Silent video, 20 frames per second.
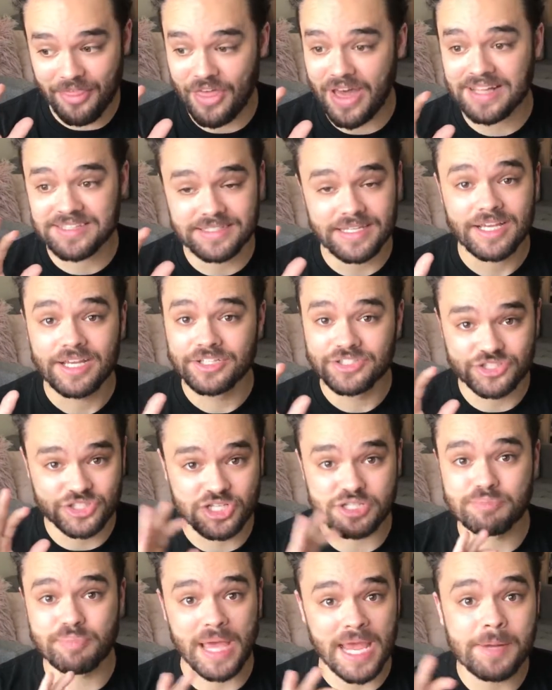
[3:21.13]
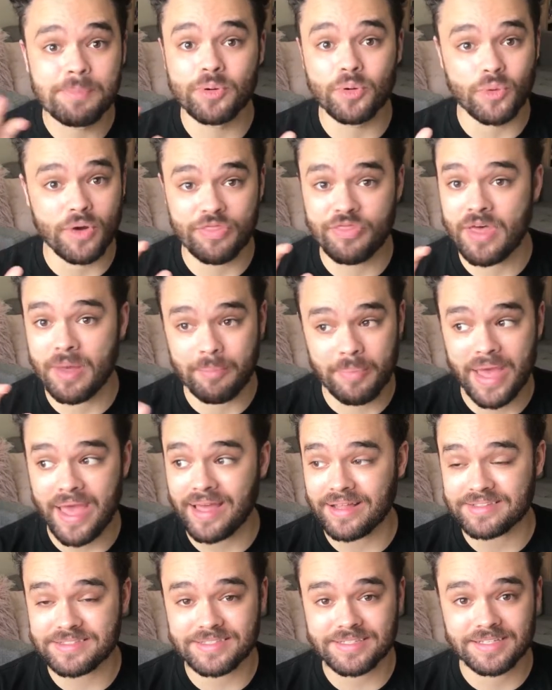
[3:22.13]
That's just people with their
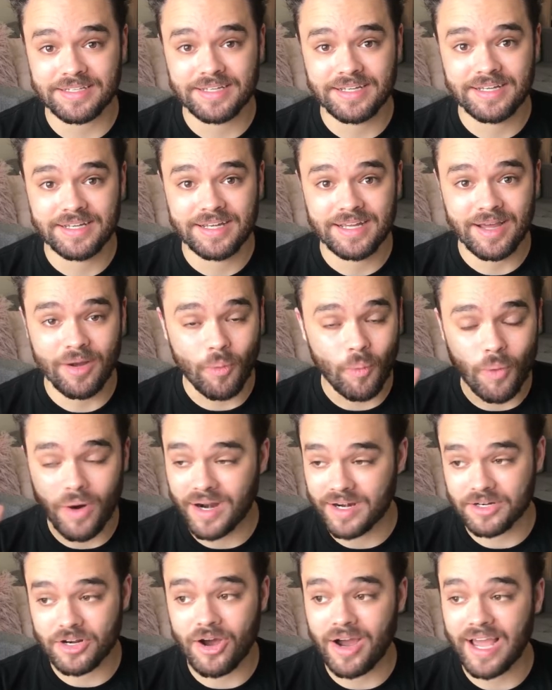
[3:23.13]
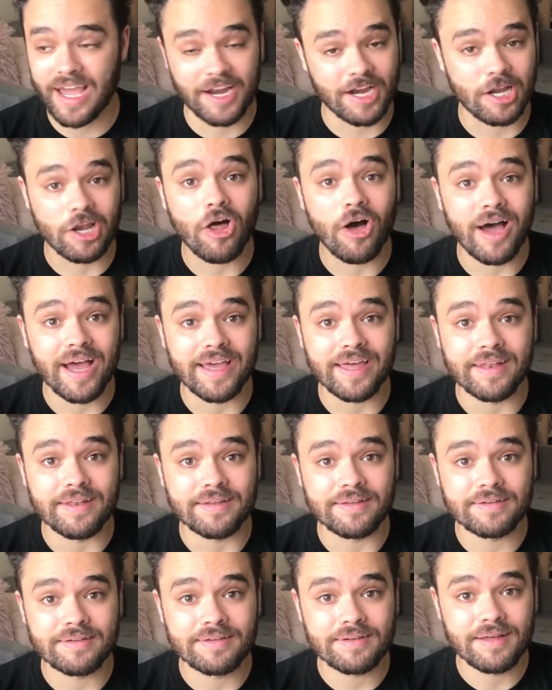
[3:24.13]
pets. And one guy had a
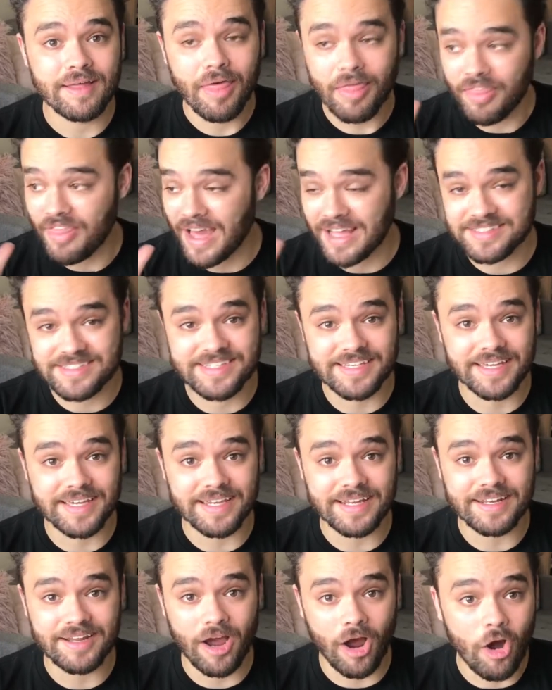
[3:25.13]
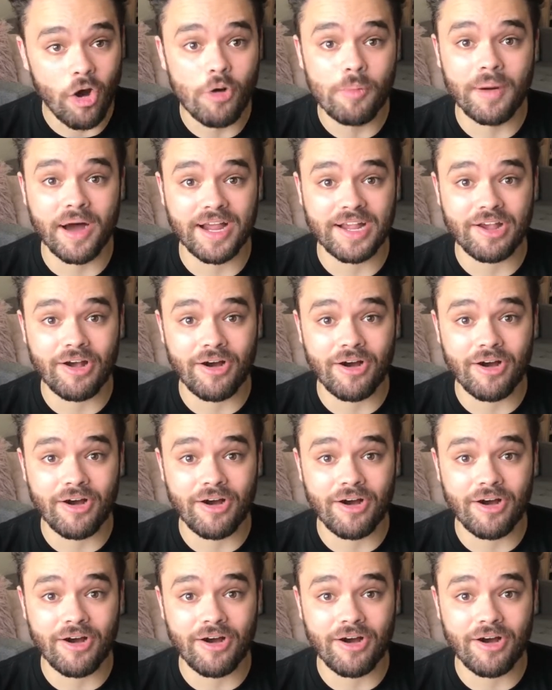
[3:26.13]
lion. That's it. Oh my